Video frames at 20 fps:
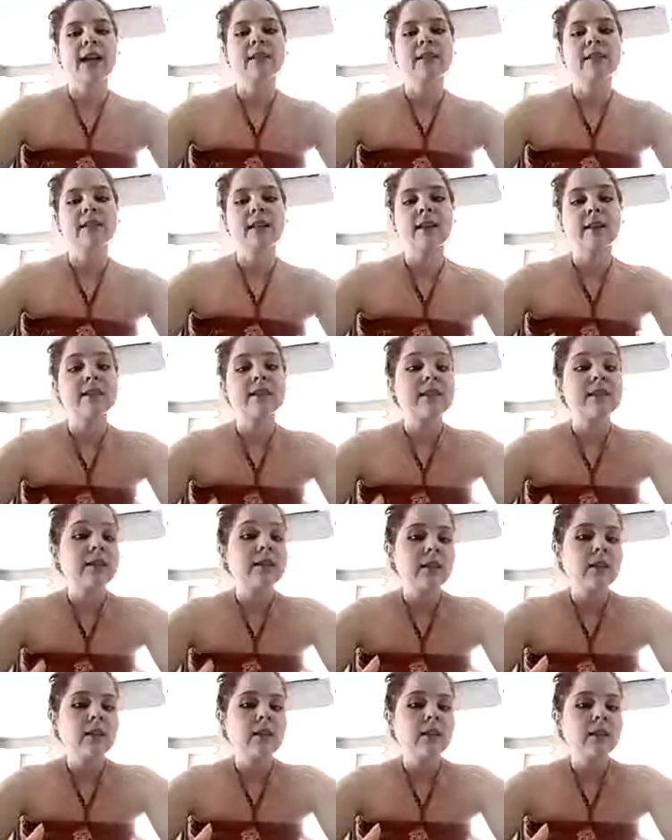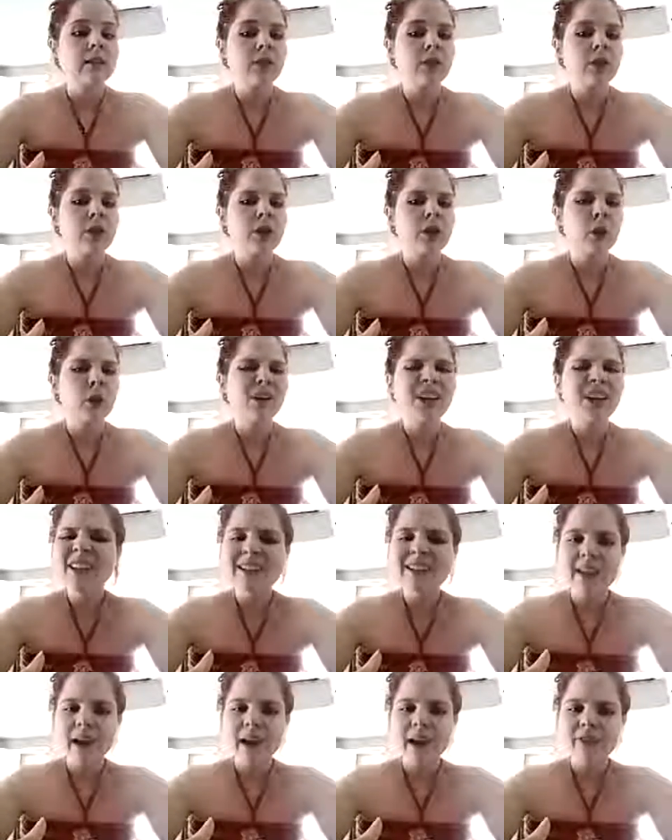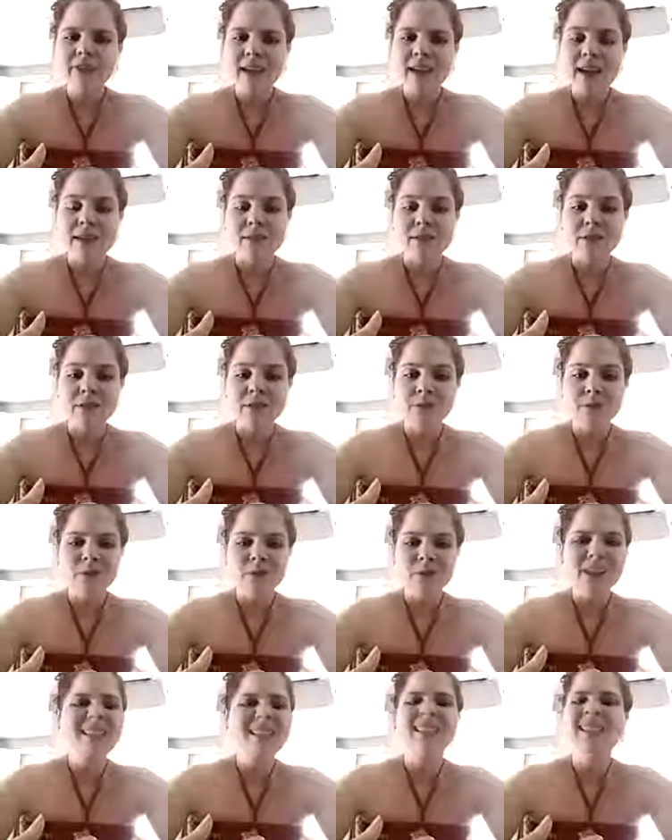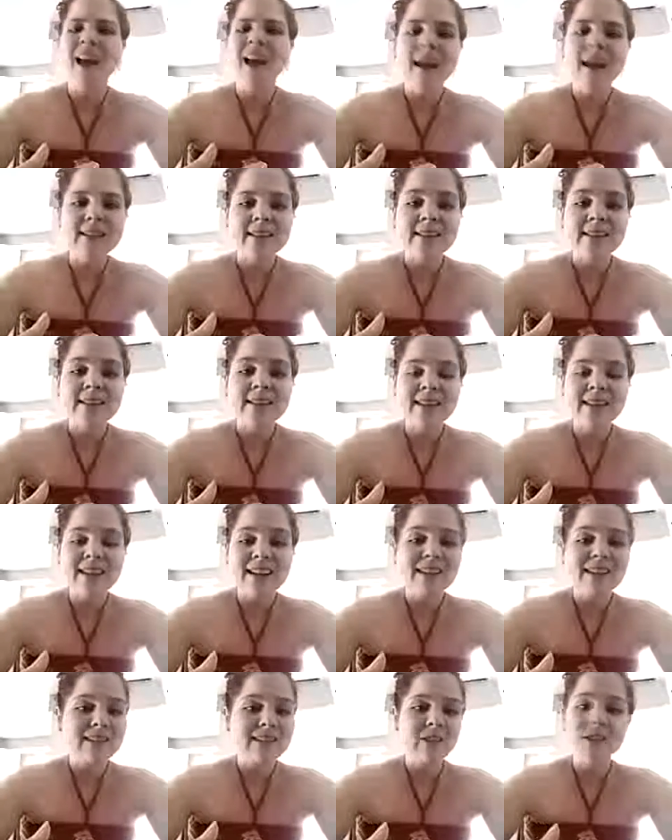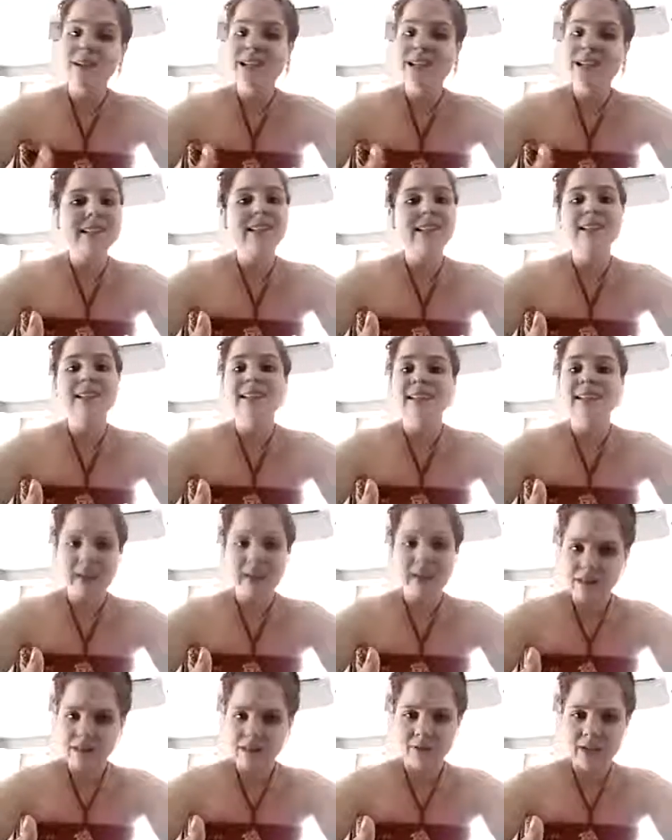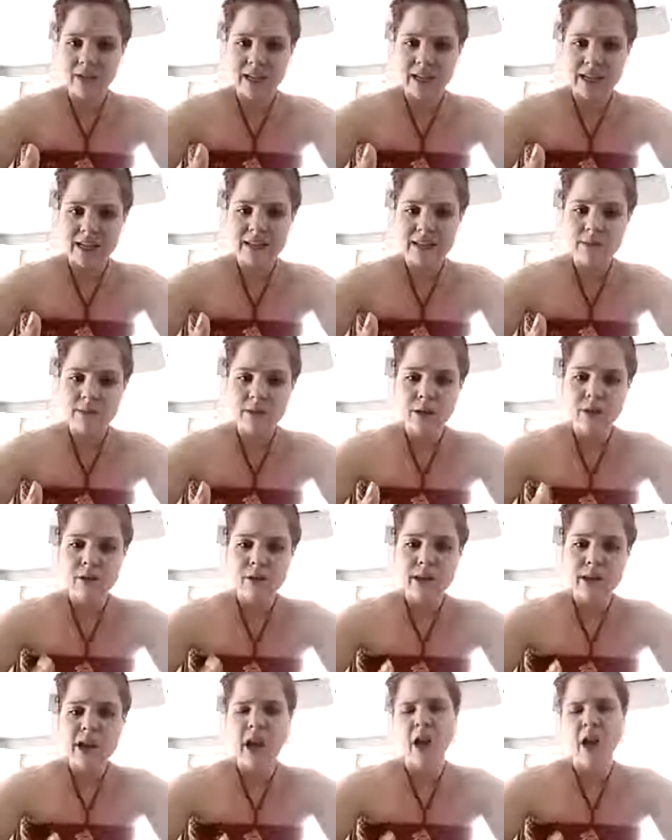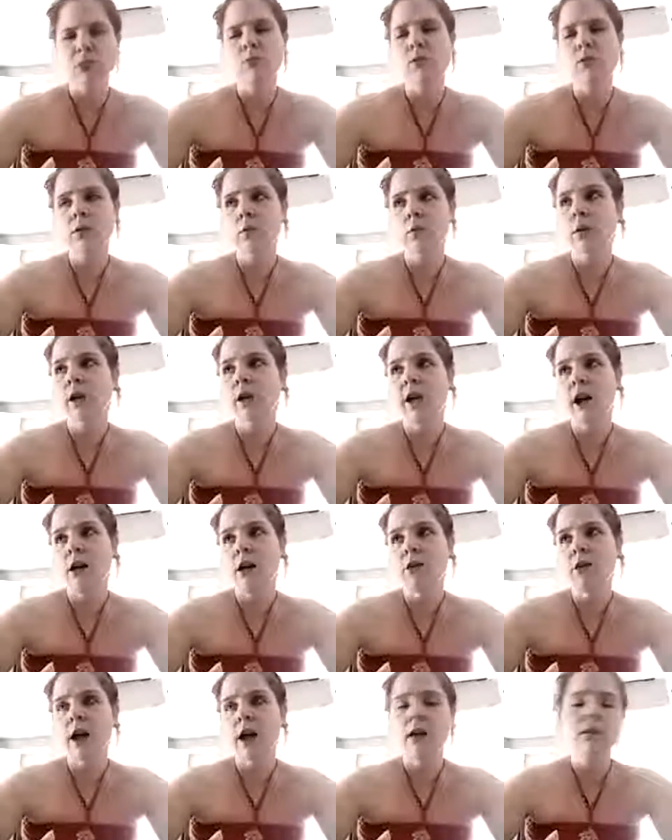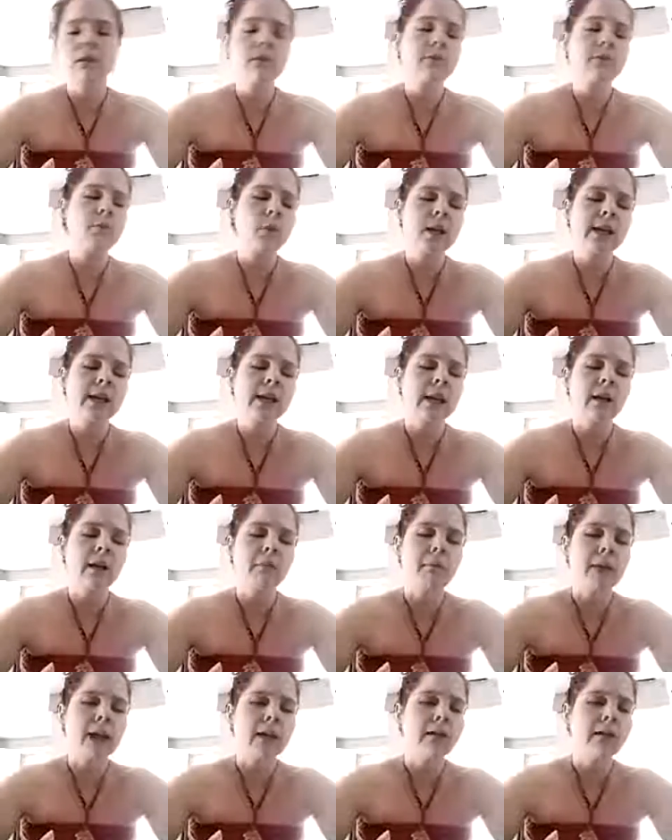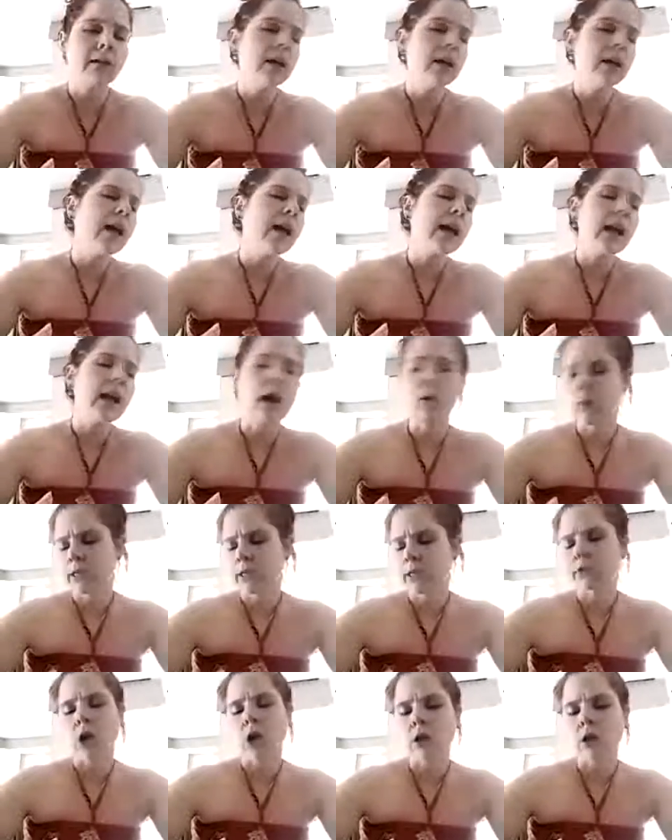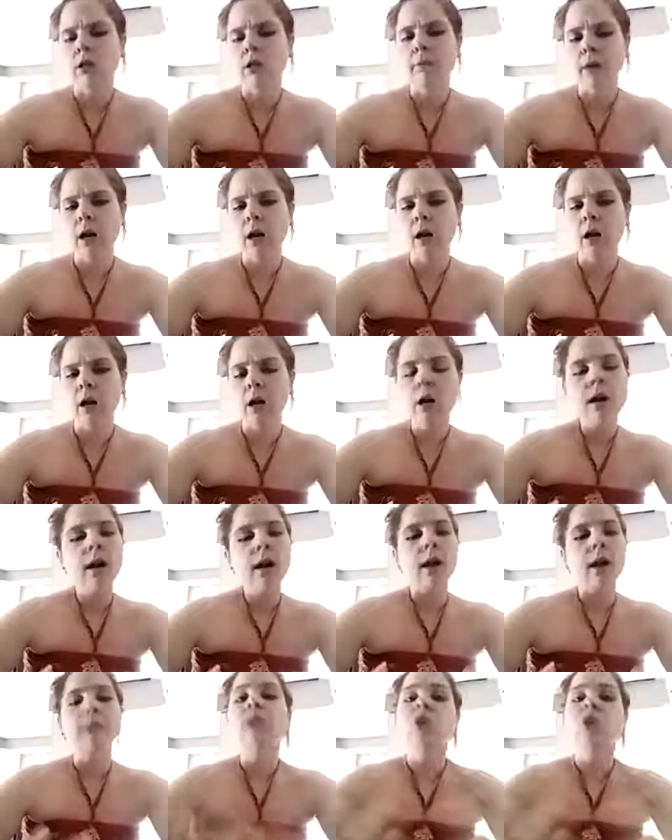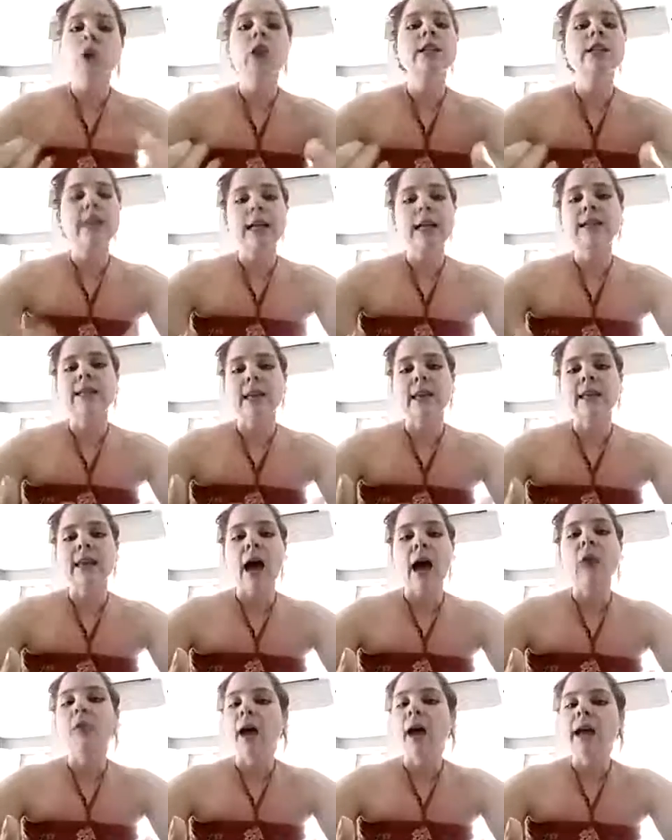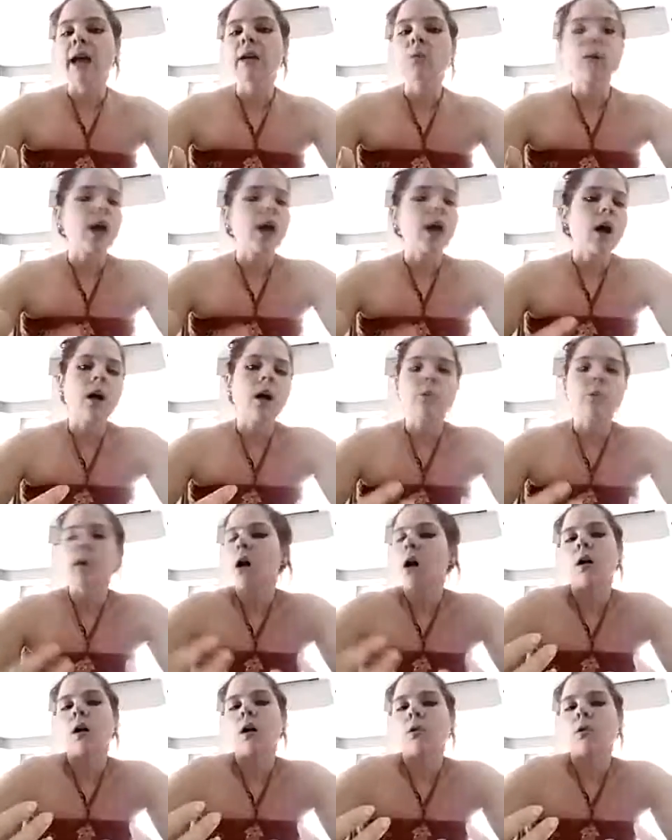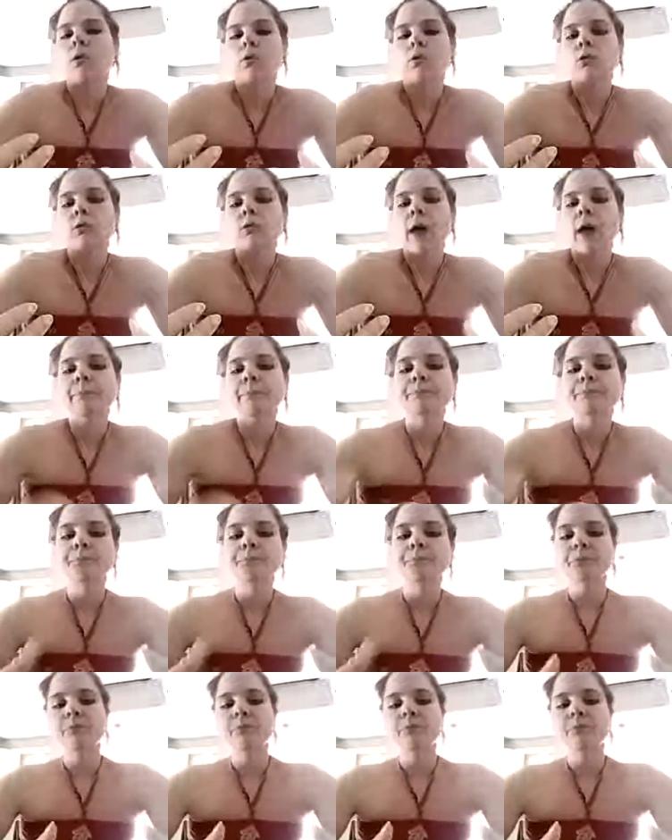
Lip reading: and to, on the tough days when it sucks. Because there are days that suck in fitness where you're like, I don't want to work out. I don't even want to get out of bed, and I want a chocolate bar. I mean, there are days like that, right? We all go through that.